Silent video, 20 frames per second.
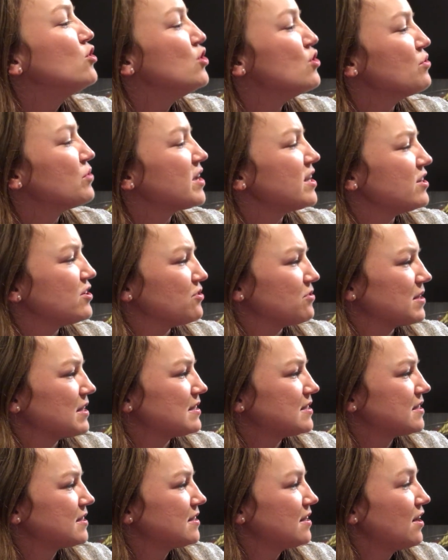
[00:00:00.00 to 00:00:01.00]
You can do
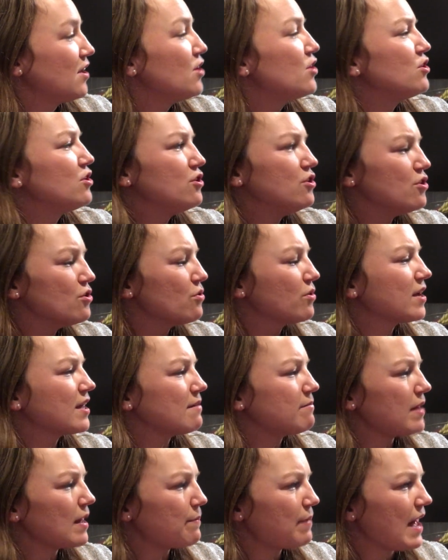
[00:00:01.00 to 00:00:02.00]
this. You
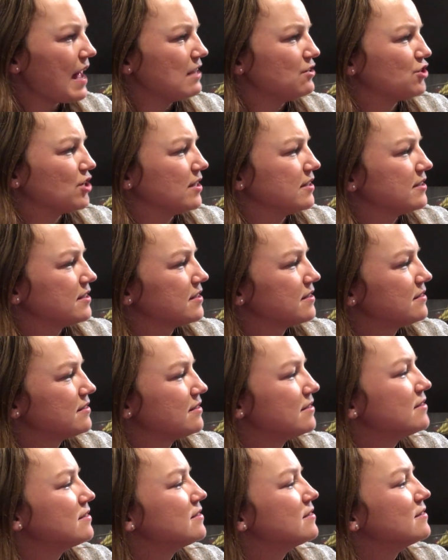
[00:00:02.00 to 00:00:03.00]
can be patient.
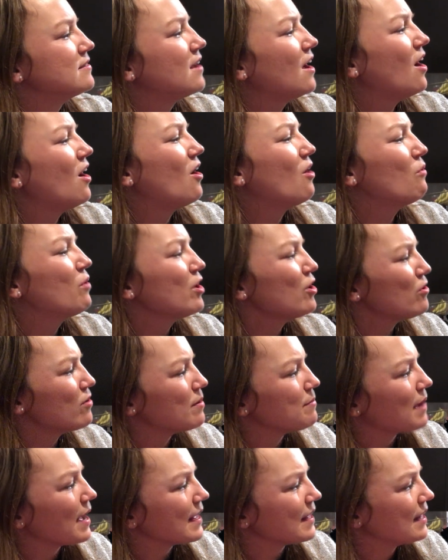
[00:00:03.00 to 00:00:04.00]
Oh, who
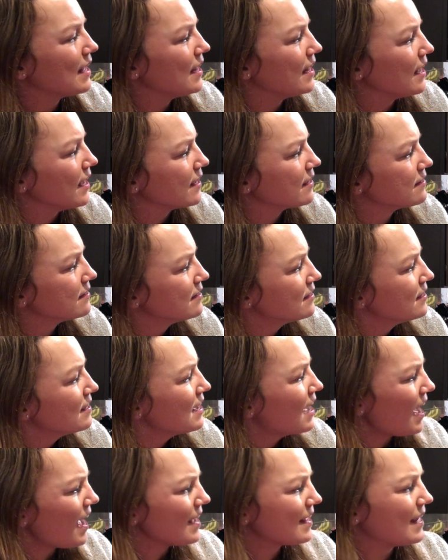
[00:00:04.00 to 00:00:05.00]
am I kidding?
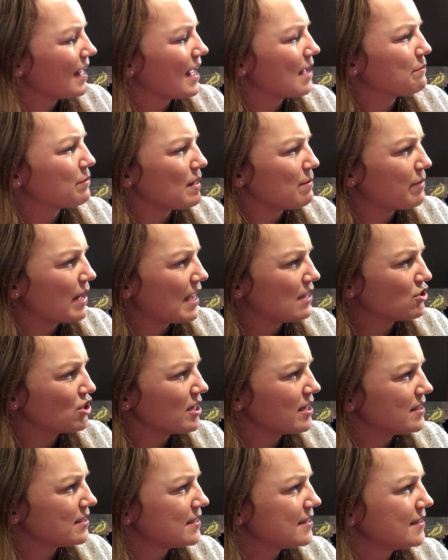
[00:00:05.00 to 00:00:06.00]
I can't be
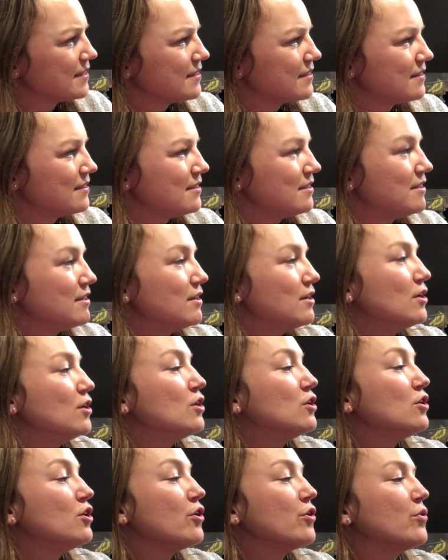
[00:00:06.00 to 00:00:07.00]
patient.
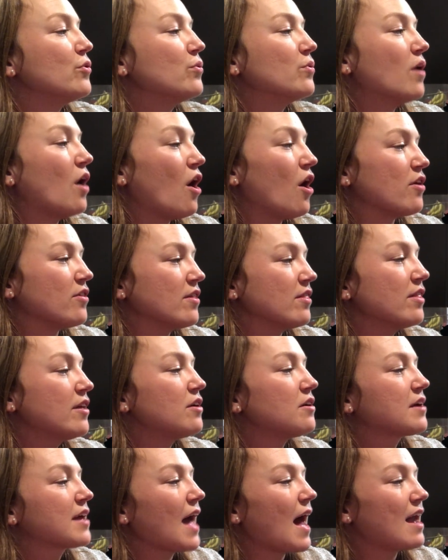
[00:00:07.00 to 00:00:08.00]
You are the
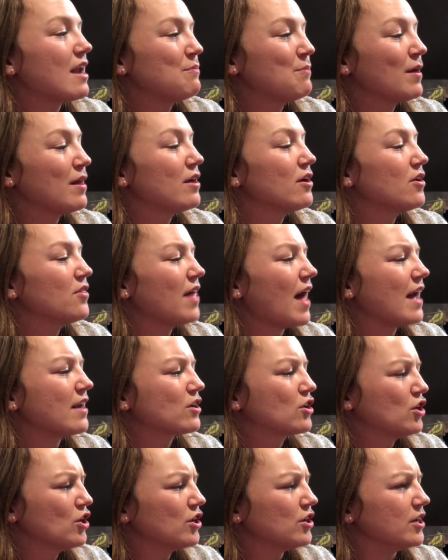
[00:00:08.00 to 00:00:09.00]
little caterpillar
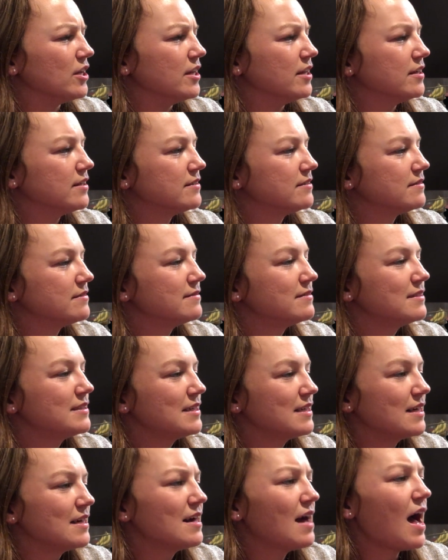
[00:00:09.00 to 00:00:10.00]
that could.
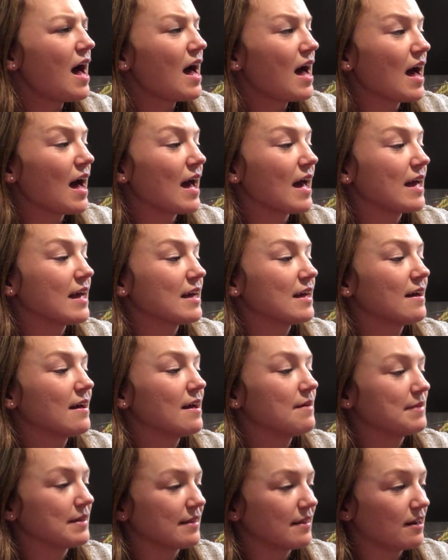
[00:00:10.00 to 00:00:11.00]
I
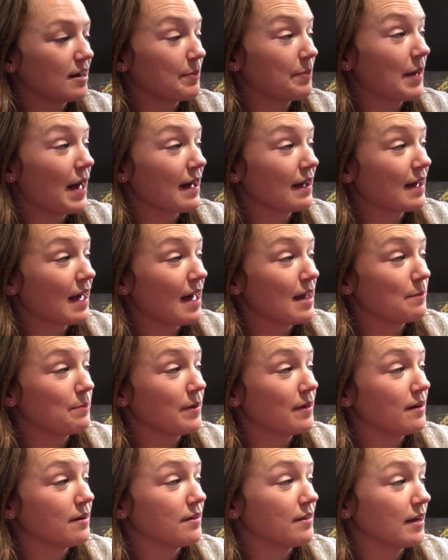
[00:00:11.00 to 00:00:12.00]
am the little
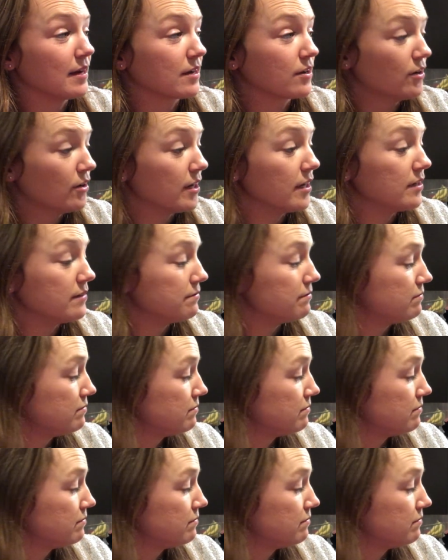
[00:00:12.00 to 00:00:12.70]
caterpillar that couldn't.